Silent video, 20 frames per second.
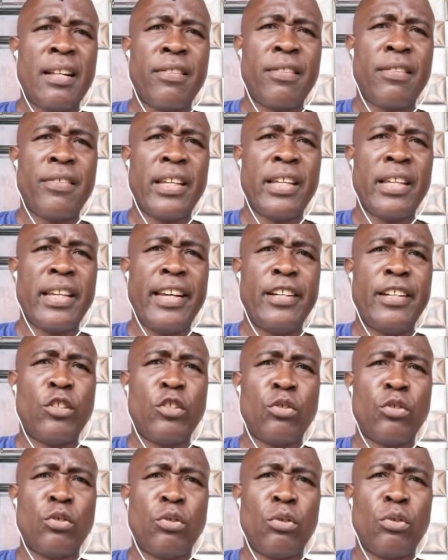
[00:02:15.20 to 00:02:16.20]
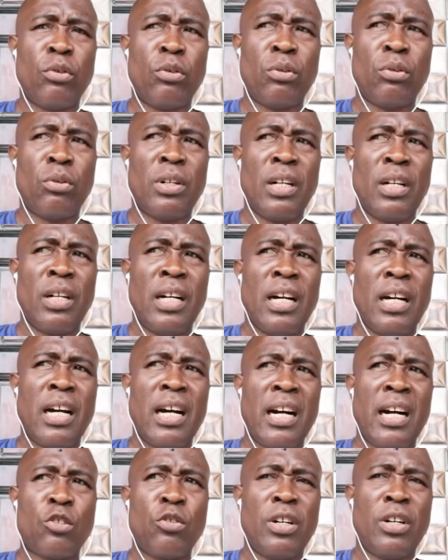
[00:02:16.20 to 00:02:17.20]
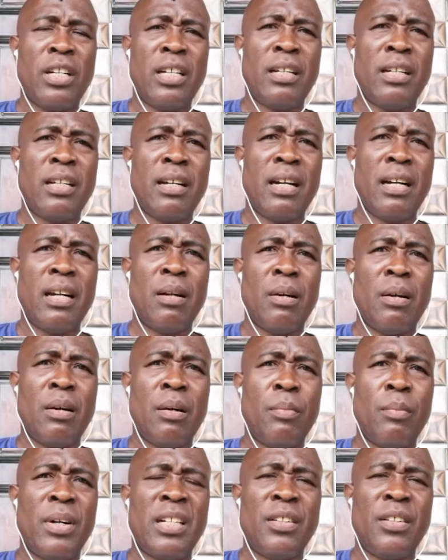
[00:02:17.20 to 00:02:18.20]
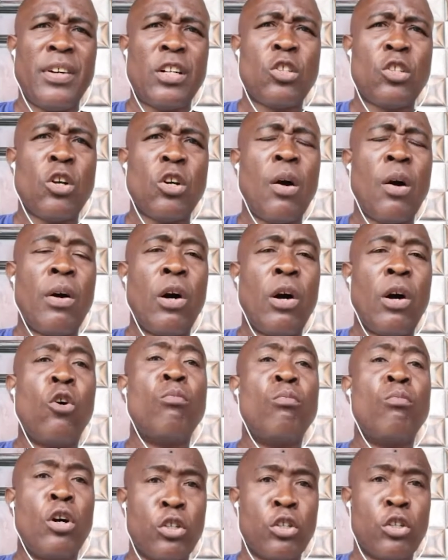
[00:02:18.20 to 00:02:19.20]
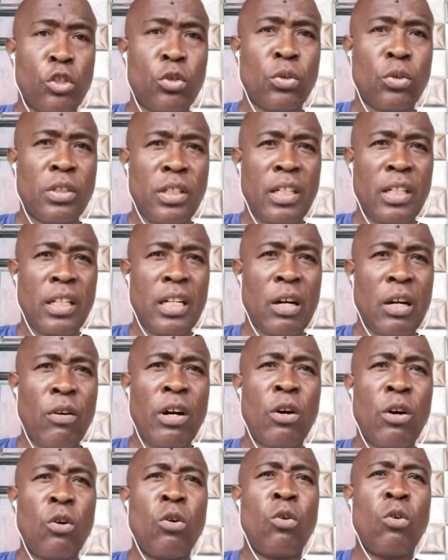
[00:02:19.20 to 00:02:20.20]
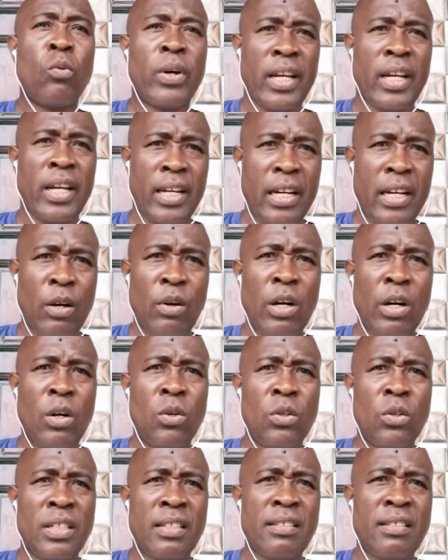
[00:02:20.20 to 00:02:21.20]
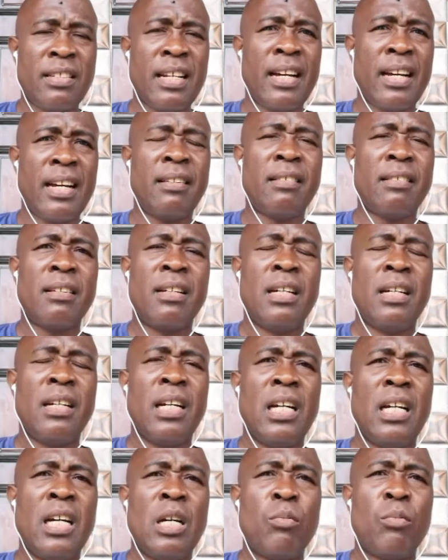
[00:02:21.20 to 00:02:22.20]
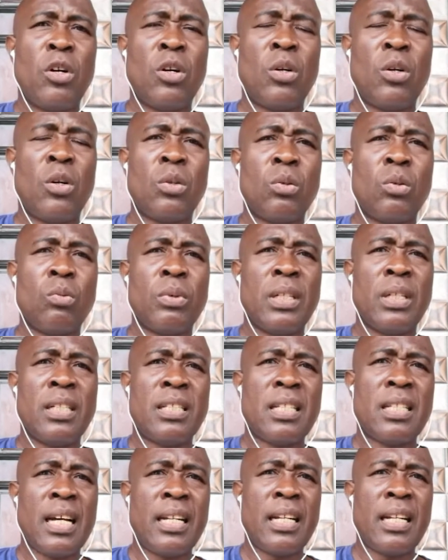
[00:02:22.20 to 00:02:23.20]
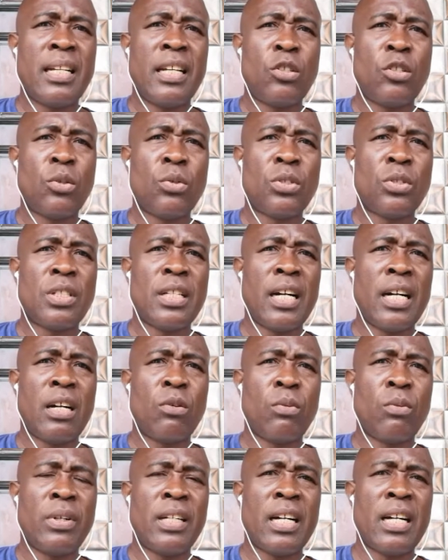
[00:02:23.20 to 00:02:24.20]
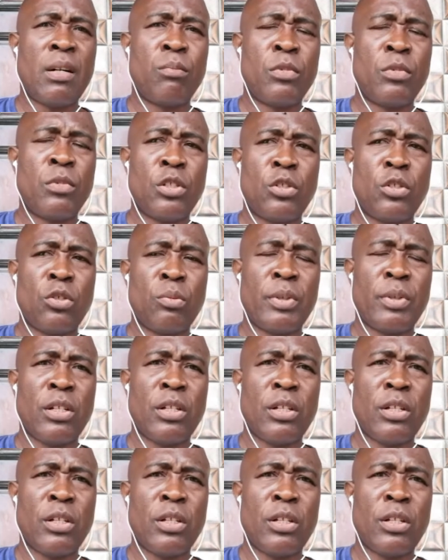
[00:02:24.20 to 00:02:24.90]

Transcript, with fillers: are thinking to actually manufacture our own motor in our own way, our own design. But we decided to start with that motto